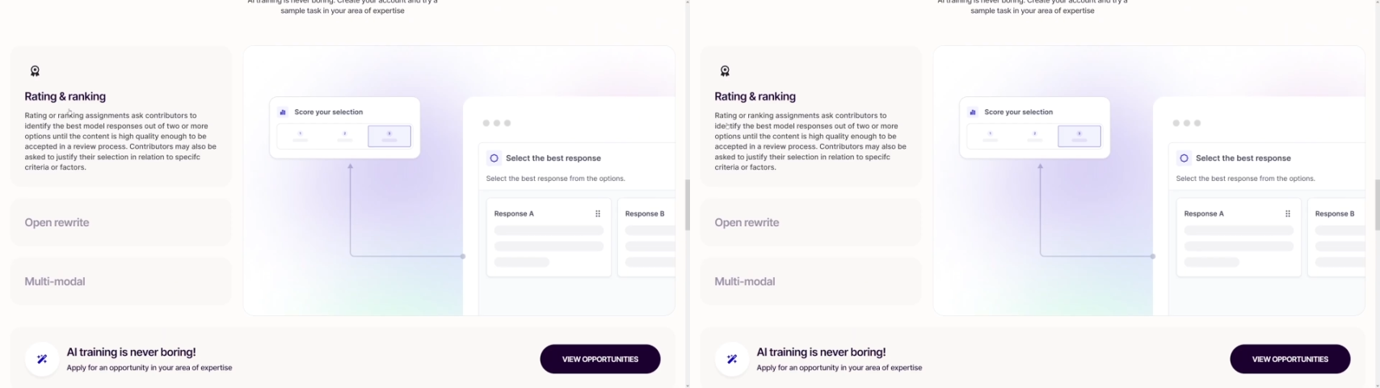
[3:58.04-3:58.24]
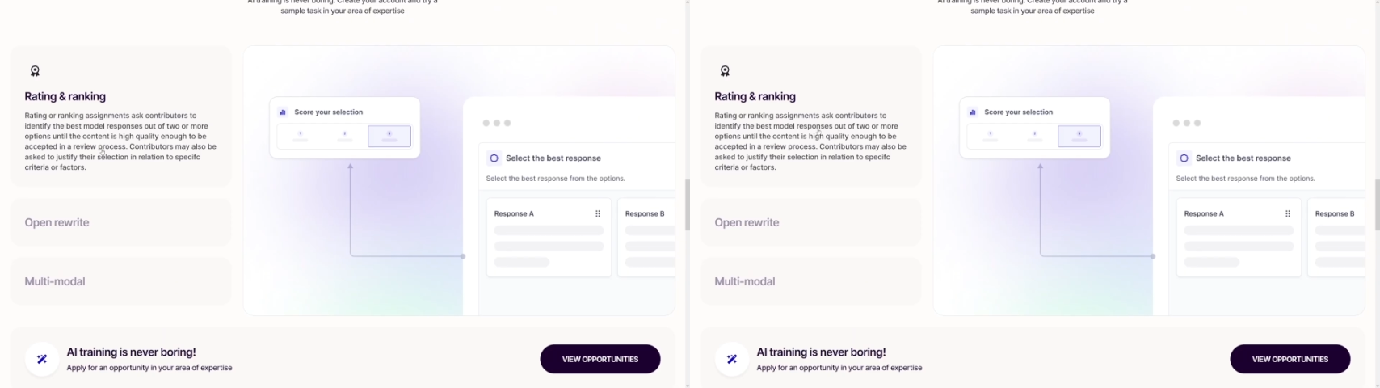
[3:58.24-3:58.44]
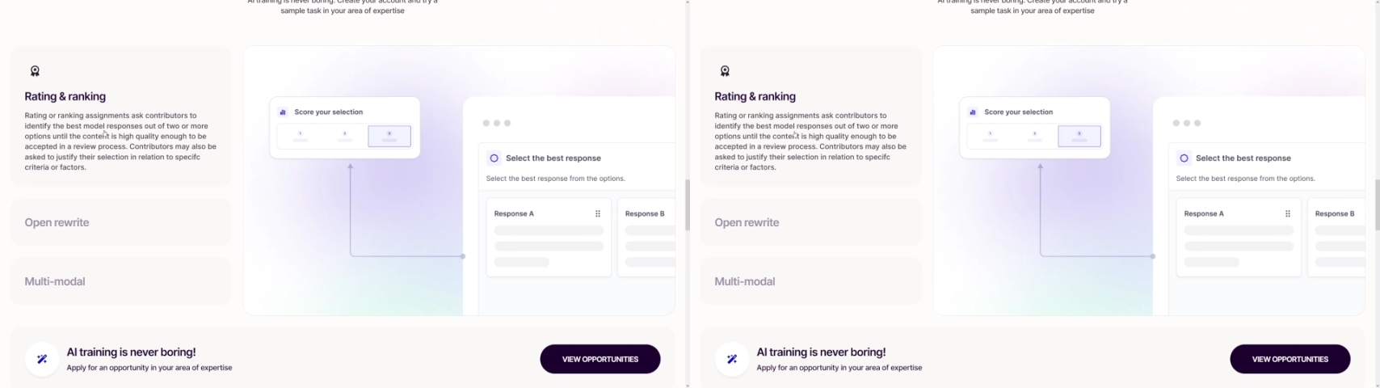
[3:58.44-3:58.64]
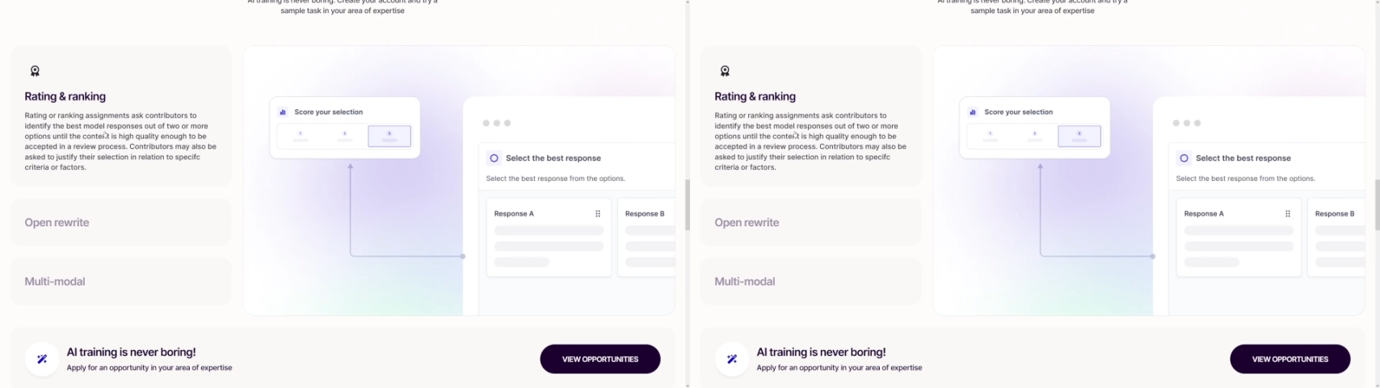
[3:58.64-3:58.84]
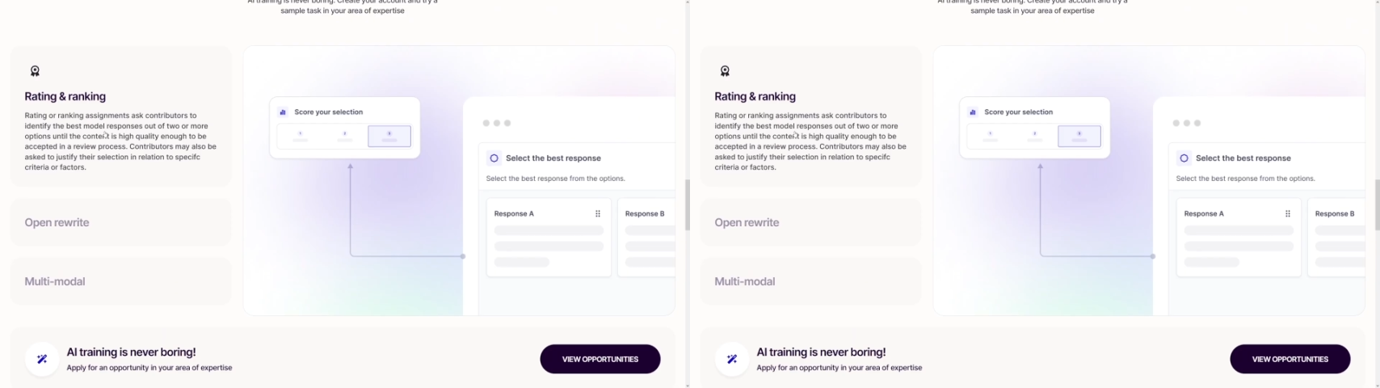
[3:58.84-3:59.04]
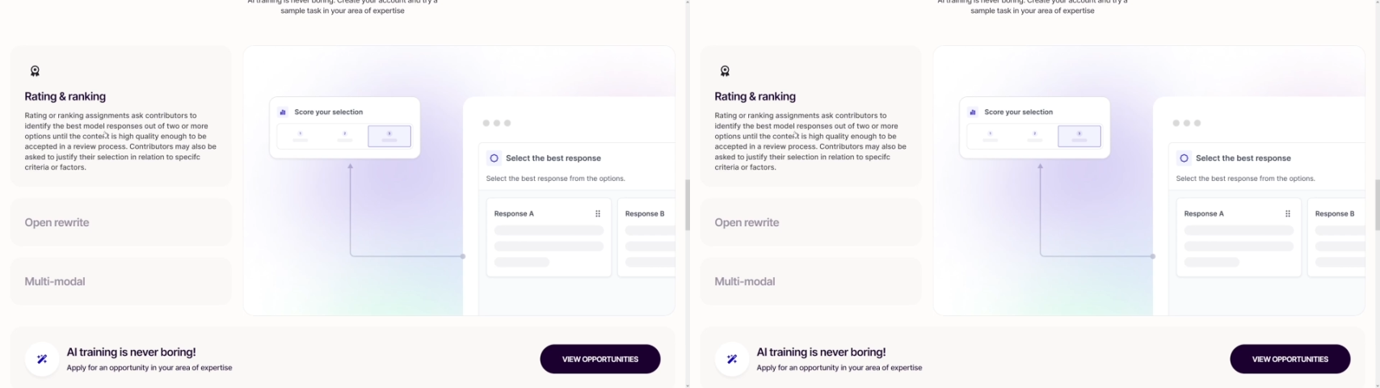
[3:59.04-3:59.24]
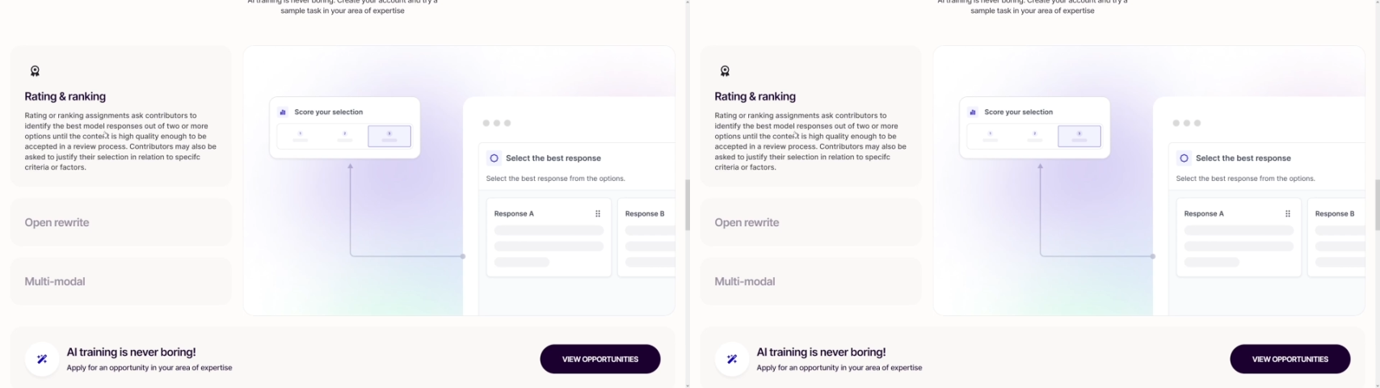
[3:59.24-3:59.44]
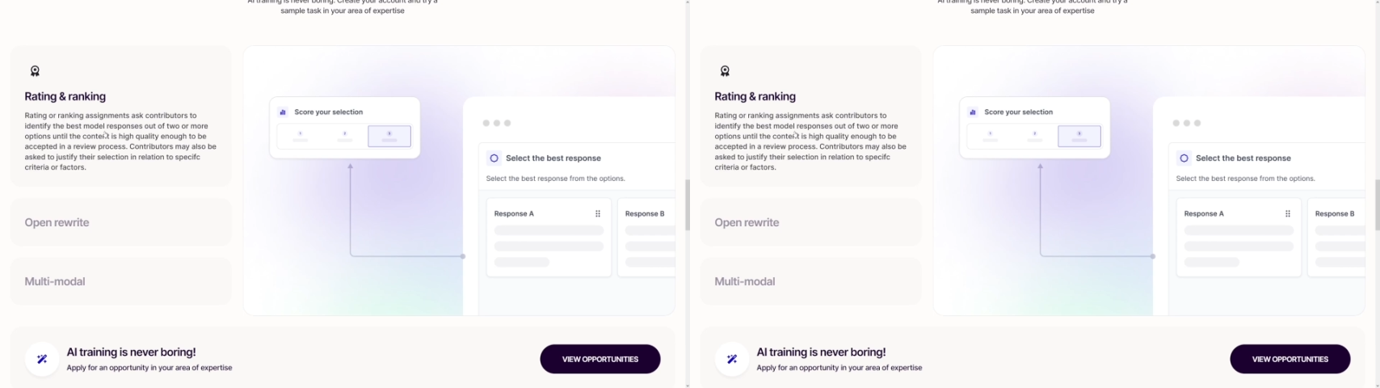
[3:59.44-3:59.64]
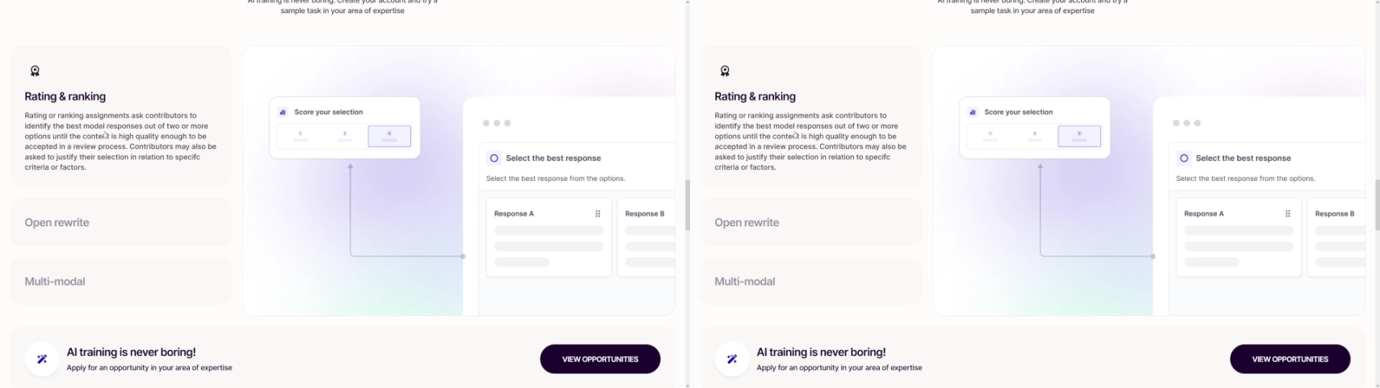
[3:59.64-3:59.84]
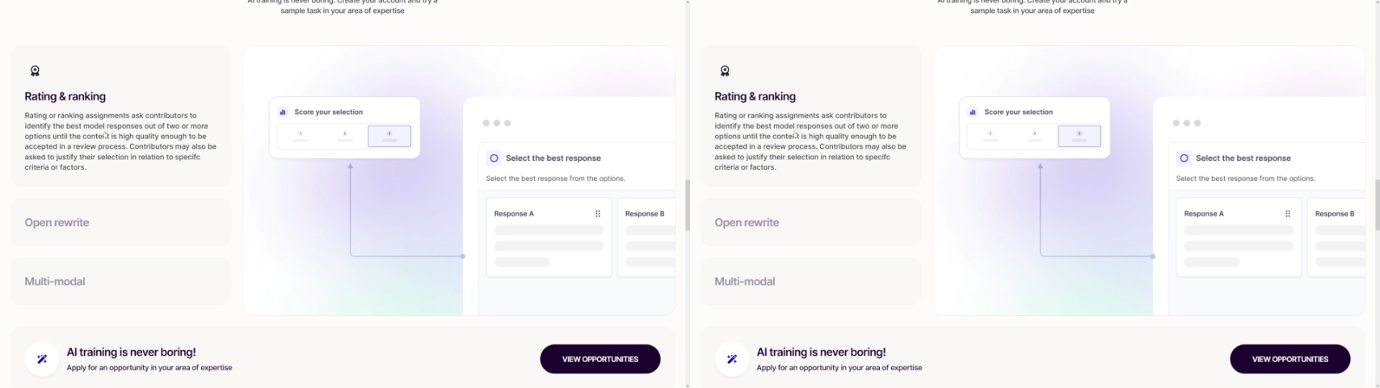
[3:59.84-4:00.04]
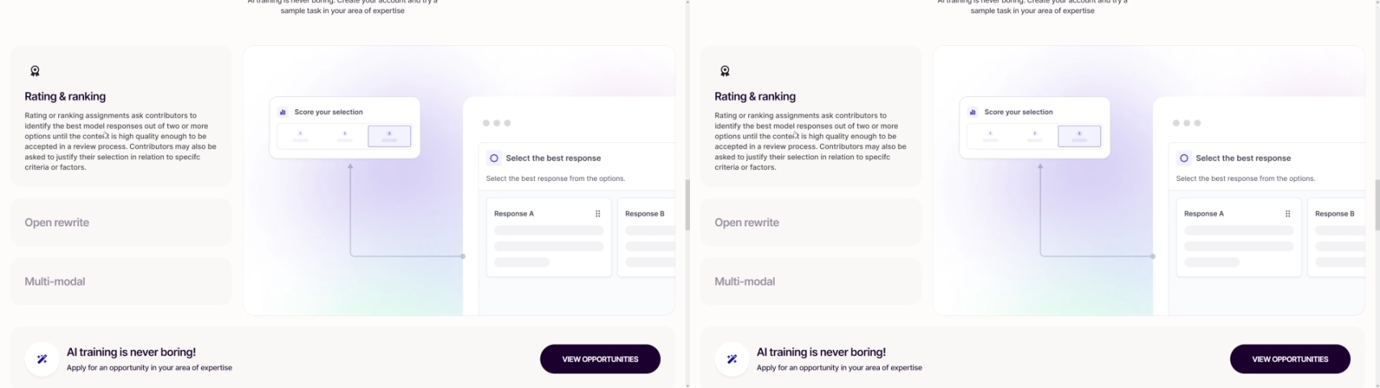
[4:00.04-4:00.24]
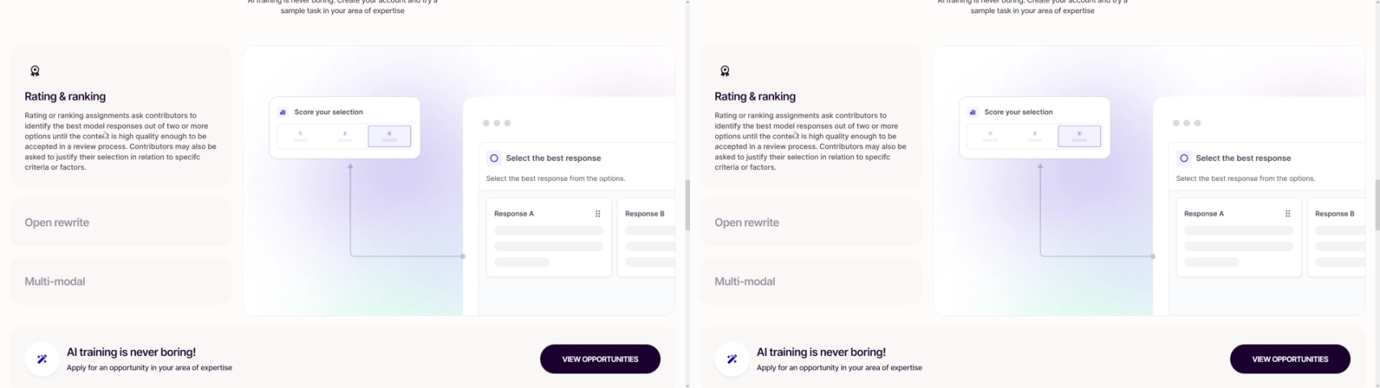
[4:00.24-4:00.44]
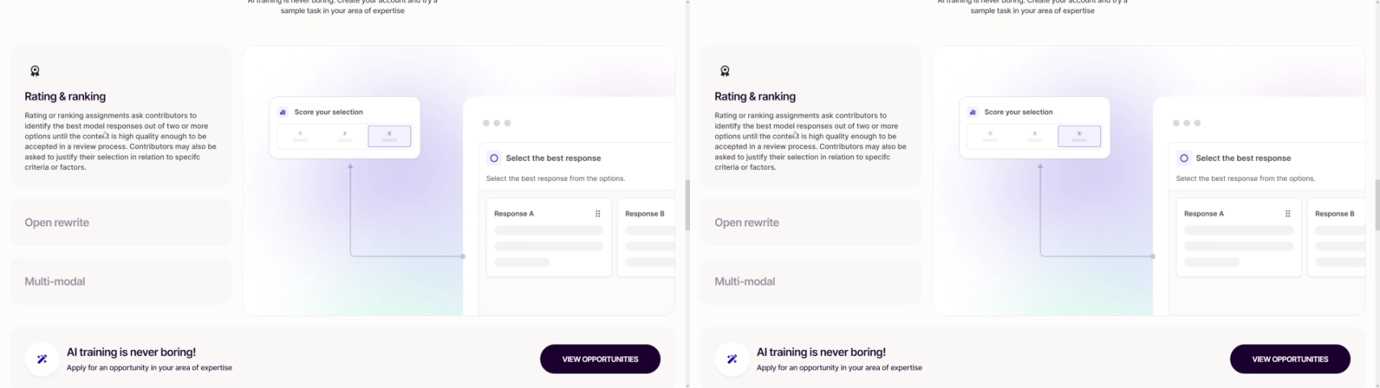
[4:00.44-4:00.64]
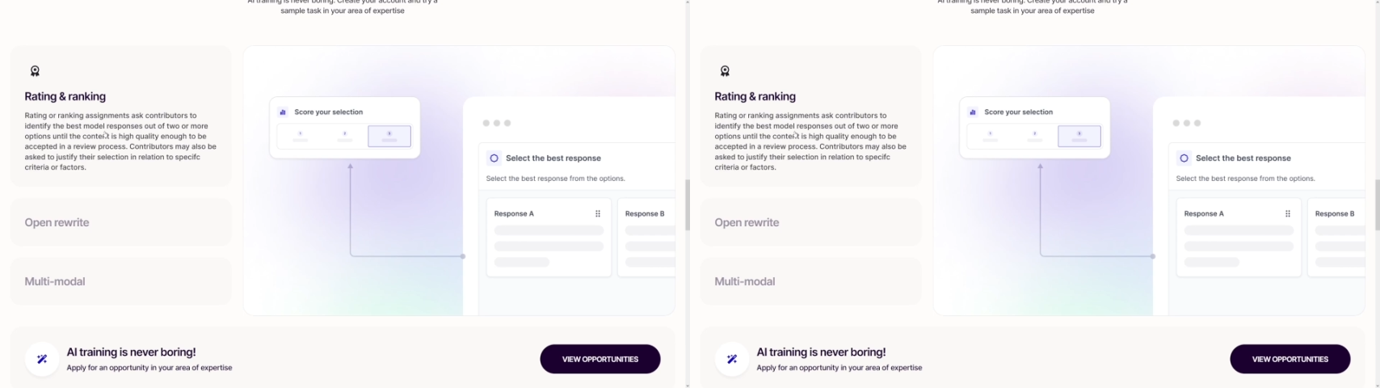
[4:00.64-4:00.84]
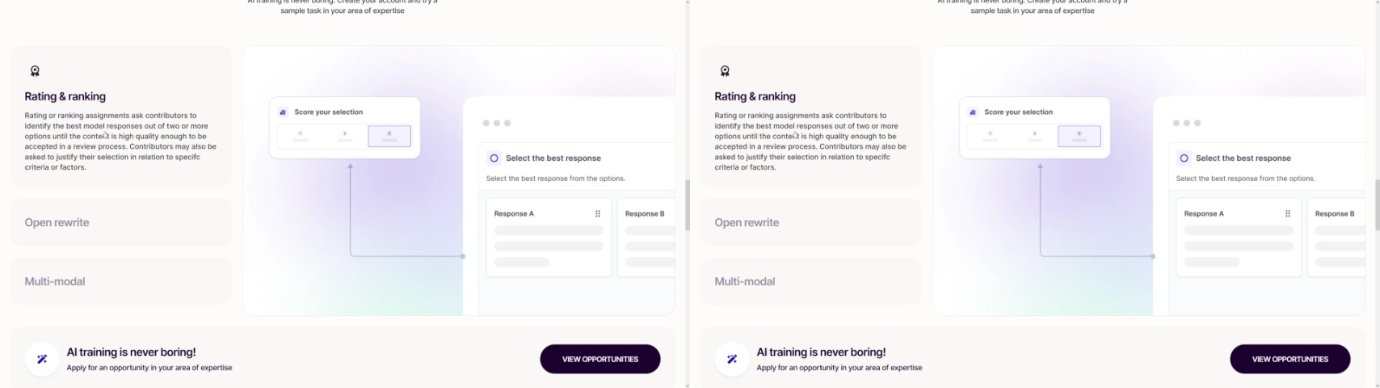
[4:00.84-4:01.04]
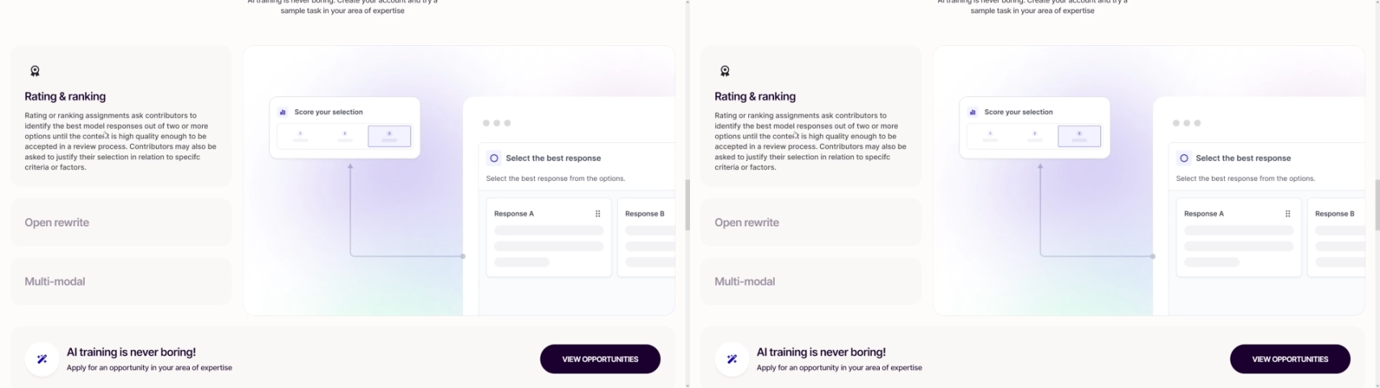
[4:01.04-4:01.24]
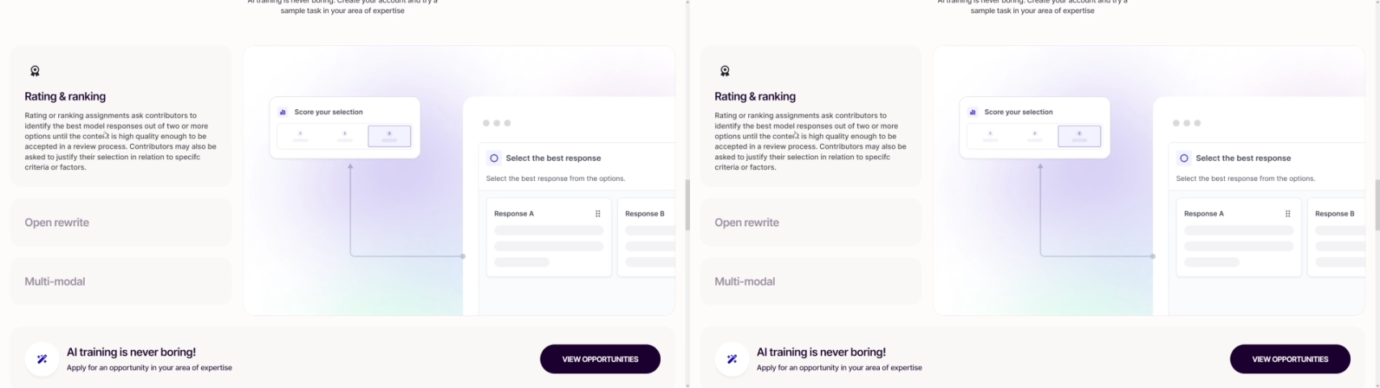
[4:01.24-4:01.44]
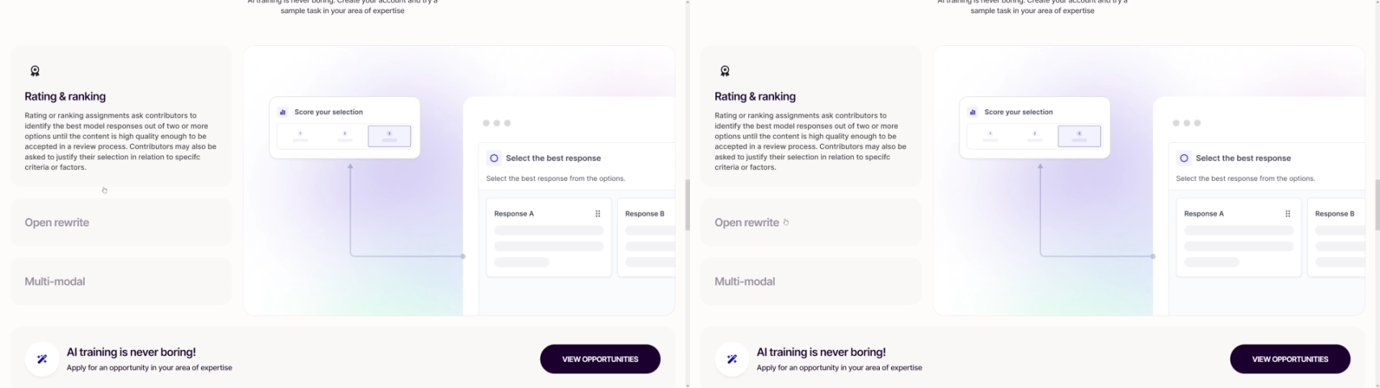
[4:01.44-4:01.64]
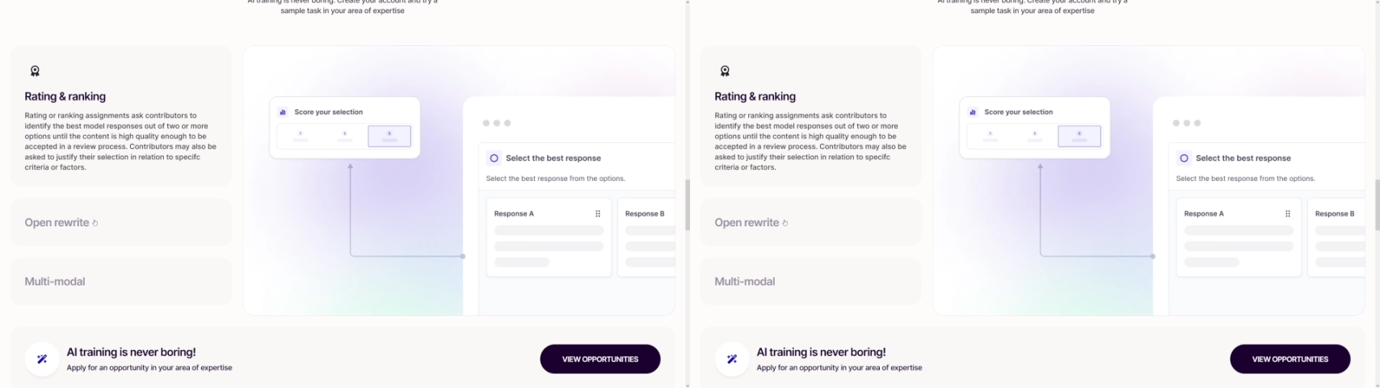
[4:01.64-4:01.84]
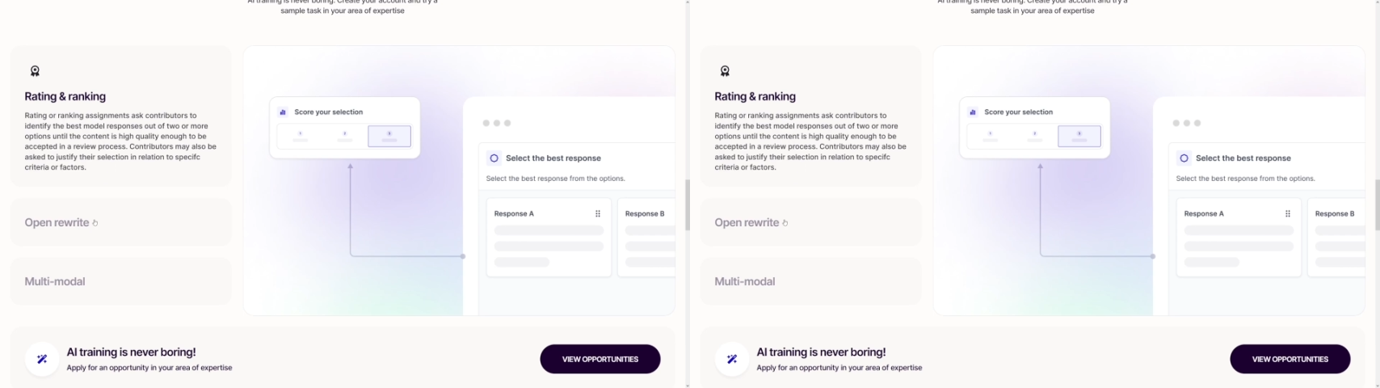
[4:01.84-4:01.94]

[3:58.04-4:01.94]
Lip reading: Nobody's mouth can be seen.